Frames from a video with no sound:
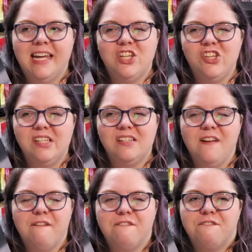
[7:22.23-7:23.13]
it just
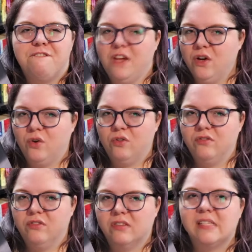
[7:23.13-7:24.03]
doesn't feel
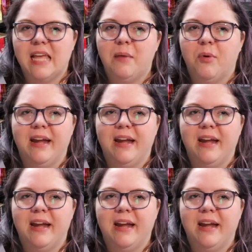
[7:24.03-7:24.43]
the same